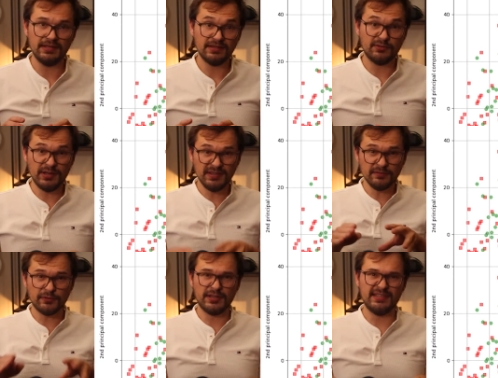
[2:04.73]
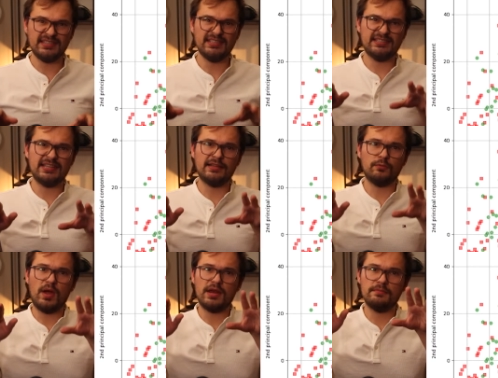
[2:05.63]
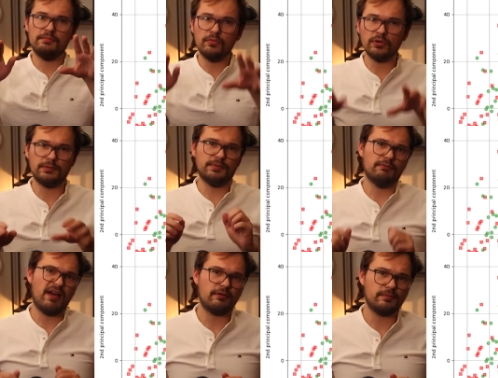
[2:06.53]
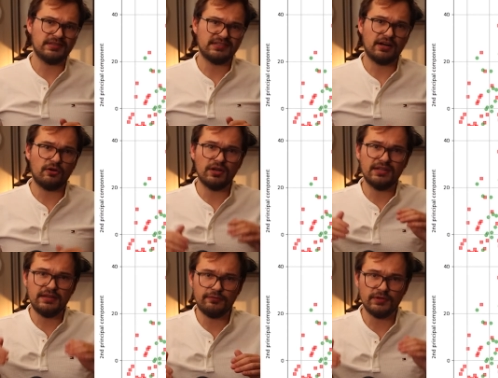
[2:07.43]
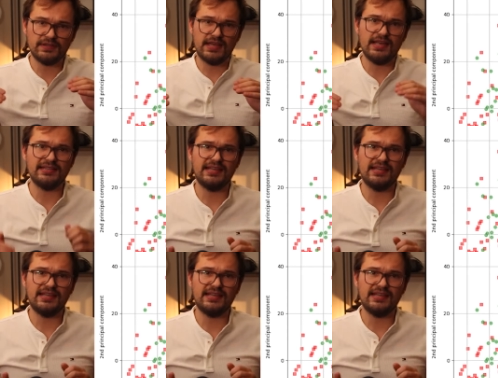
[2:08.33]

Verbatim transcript: The reason for this is that when multiple variables are on a different scale,